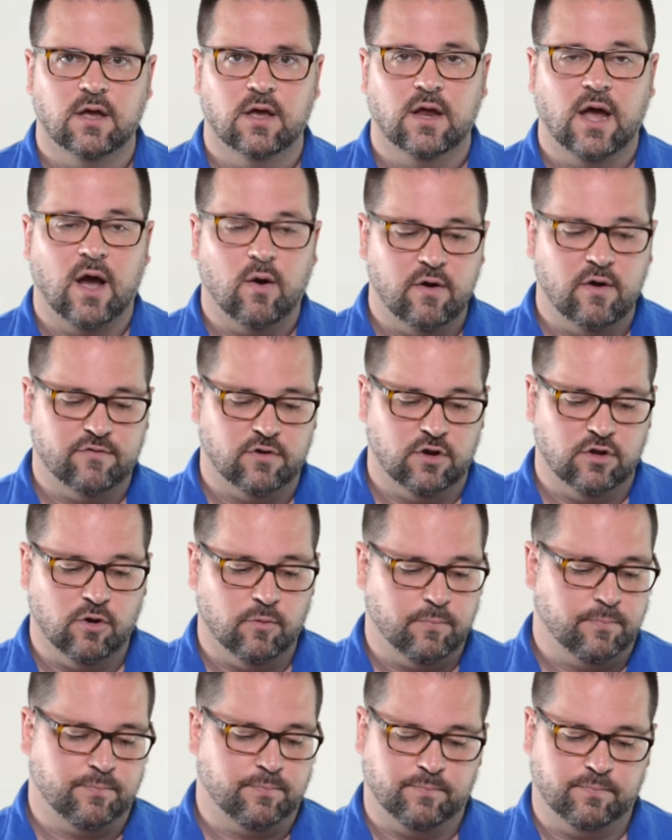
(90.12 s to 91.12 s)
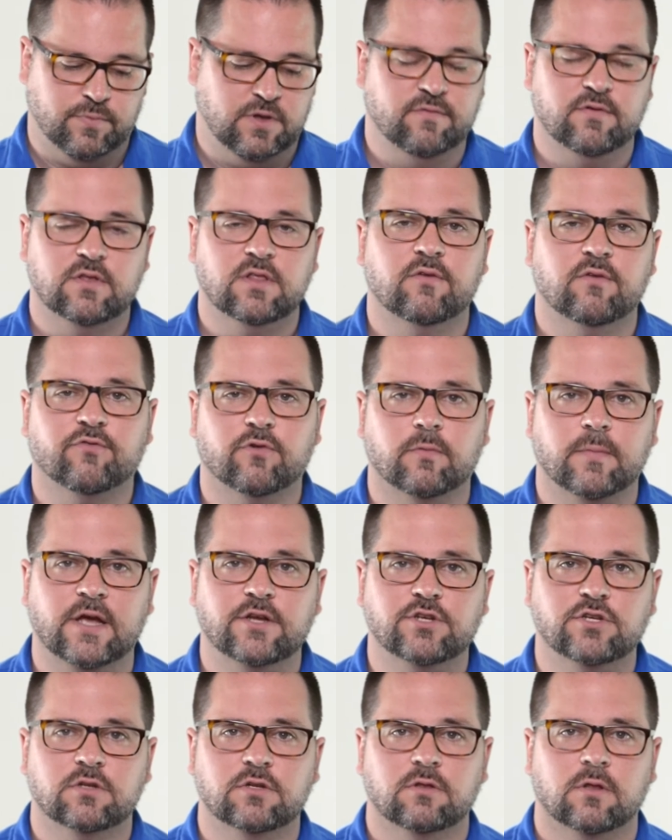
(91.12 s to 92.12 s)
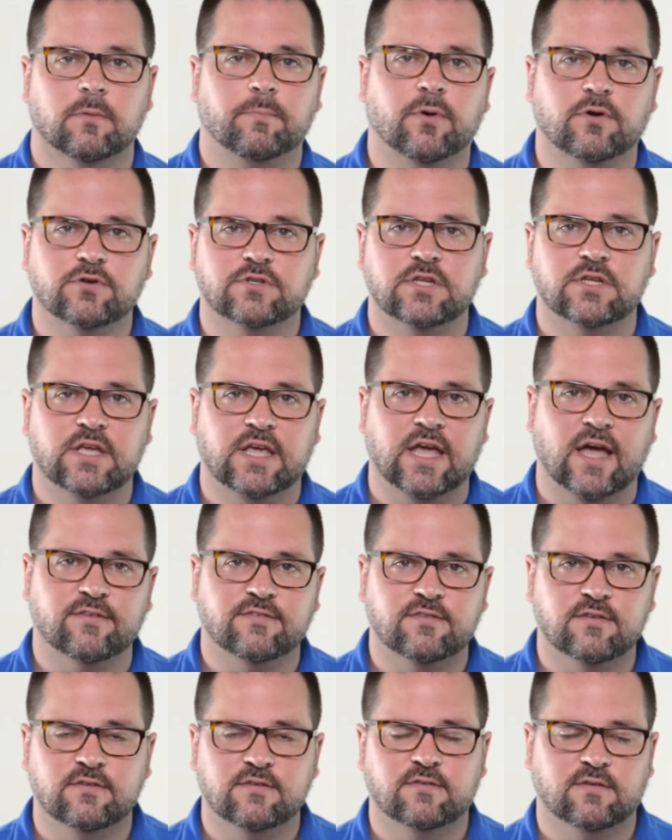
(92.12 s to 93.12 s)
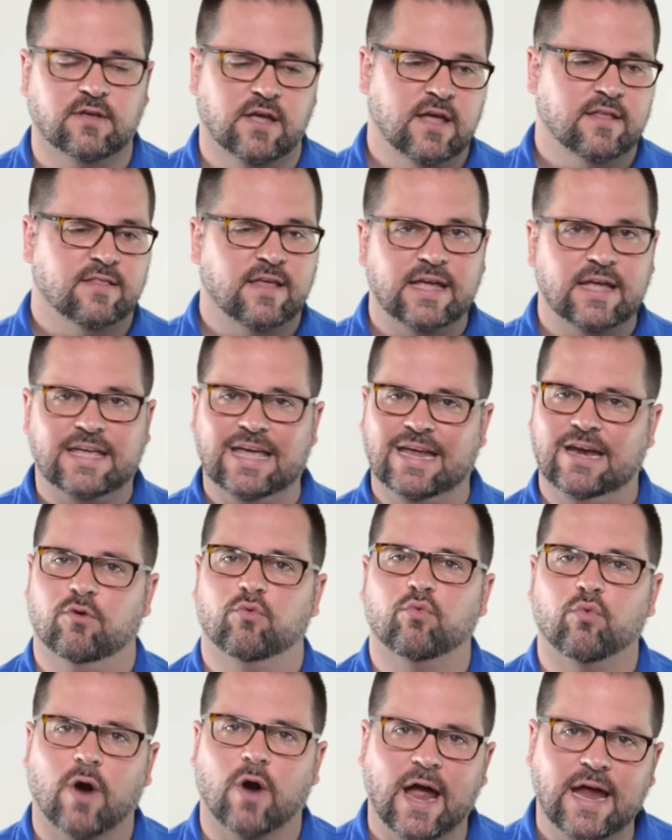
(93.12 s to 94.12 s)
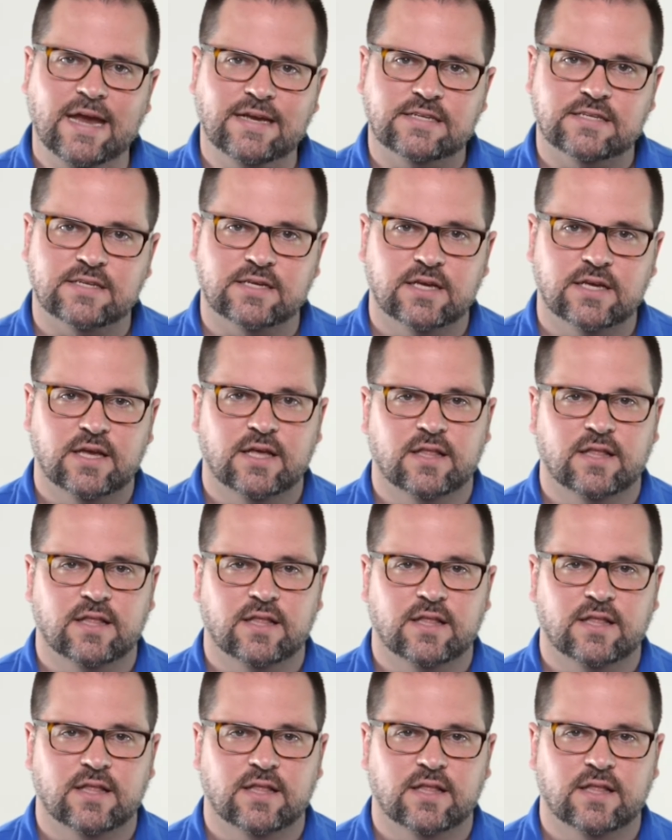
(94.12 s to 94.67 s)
However, you're giving the information, the person guesses, they get it right.